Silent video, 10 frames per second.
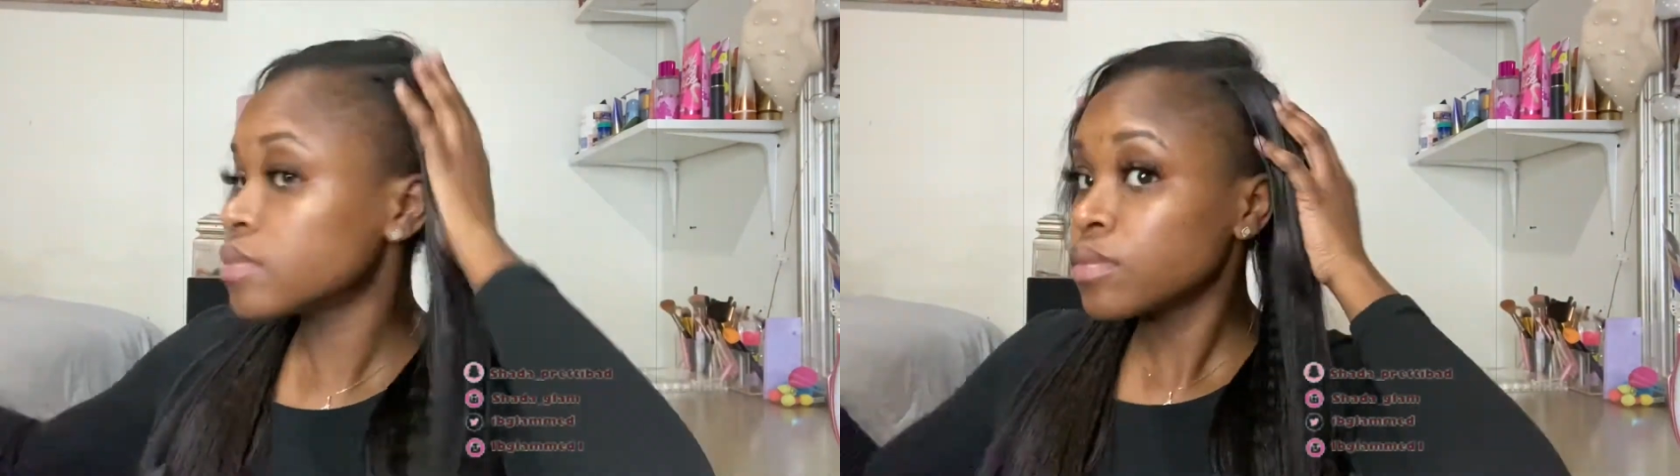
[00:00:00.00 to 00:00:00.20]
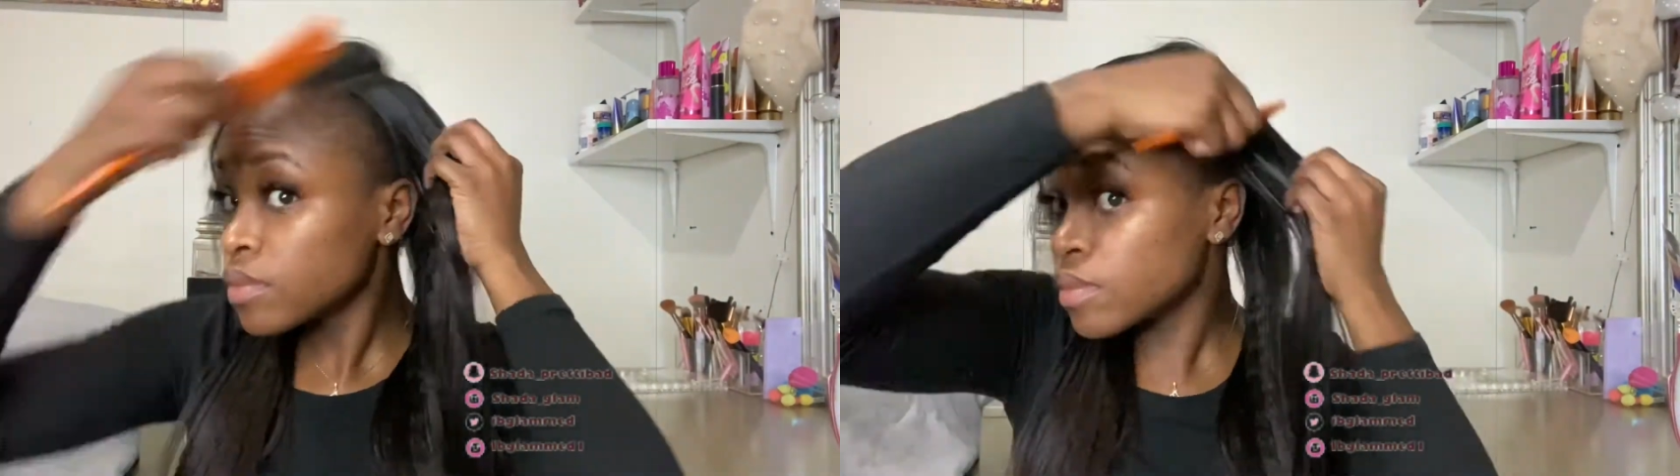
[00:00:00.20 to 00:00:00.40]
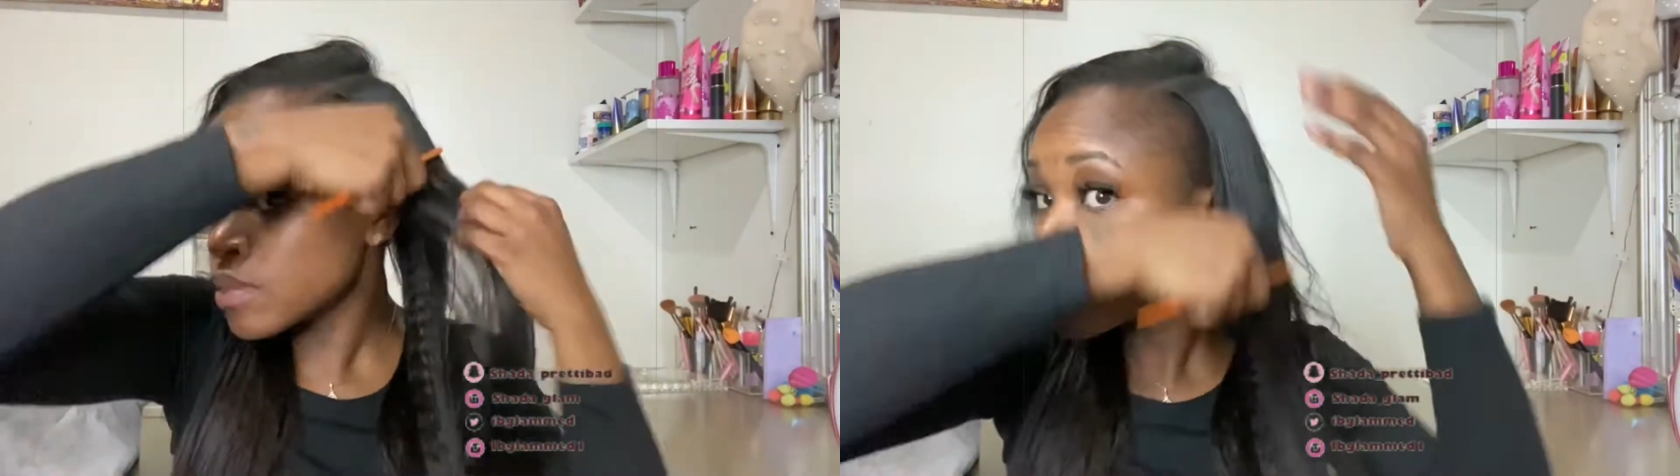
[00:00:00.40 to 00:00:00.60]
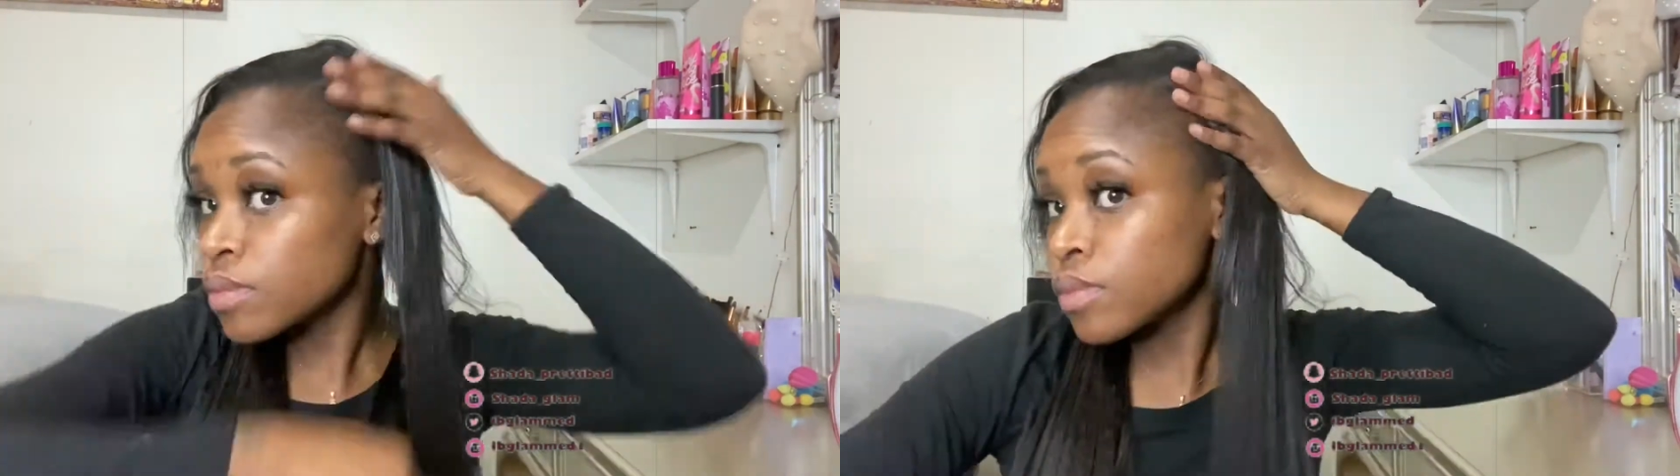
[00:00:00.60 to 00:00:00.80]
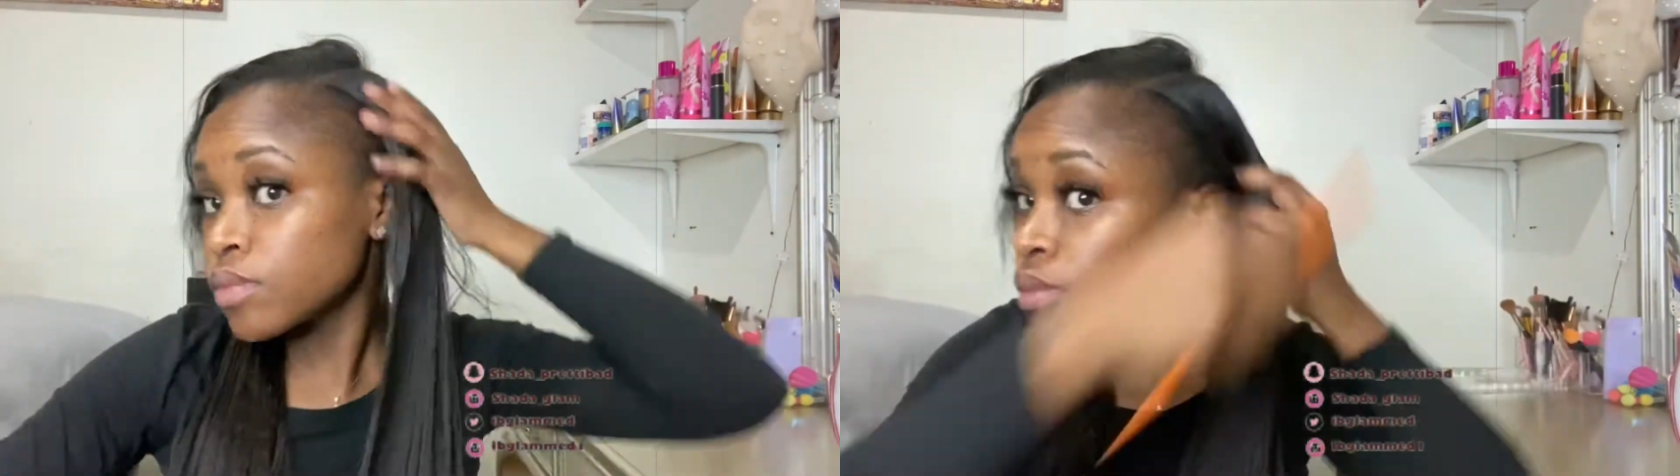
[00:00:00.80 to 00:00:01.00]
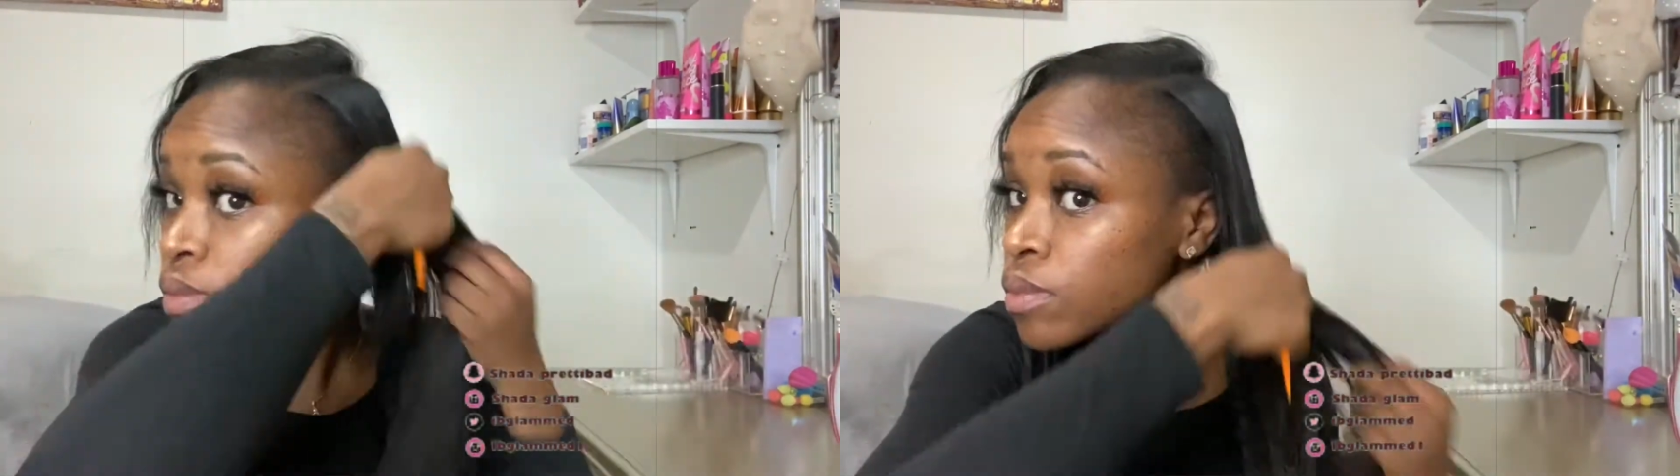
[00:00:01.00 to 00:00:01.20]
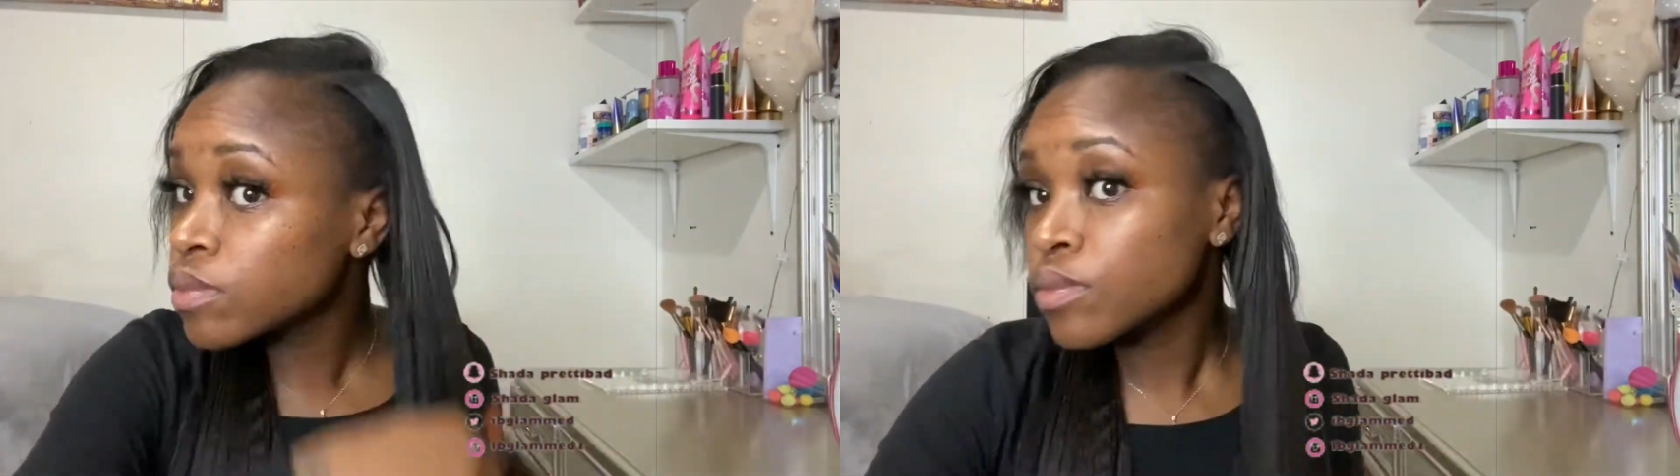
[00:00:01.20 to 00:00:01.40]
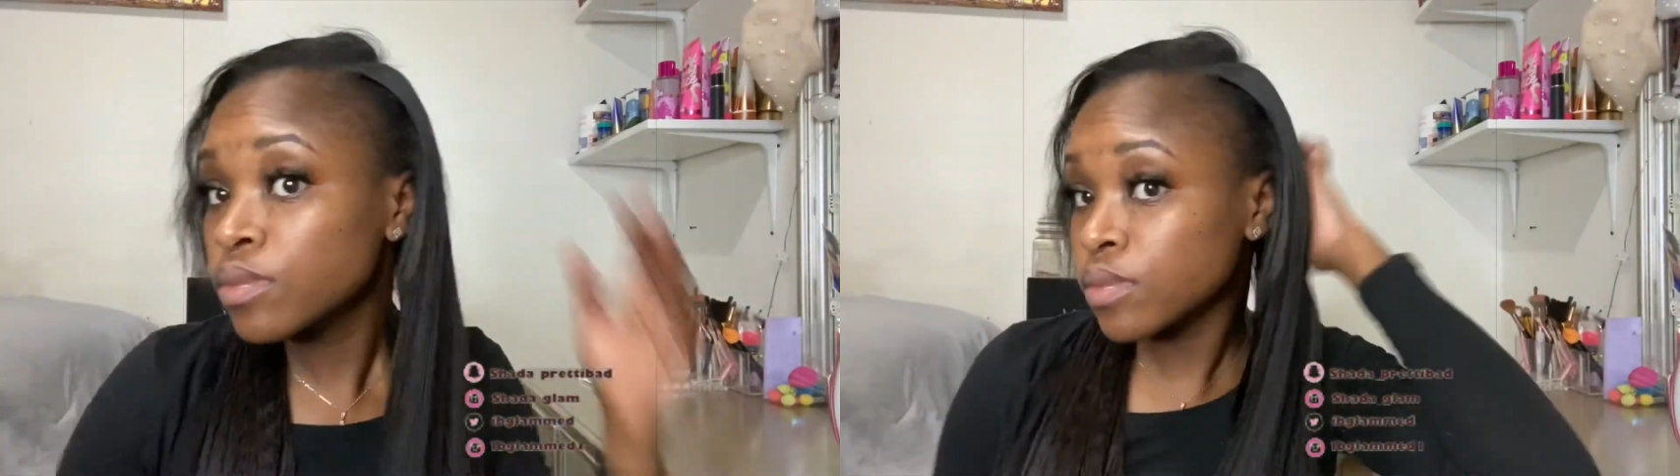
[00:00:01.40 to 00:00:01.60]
crown of my head,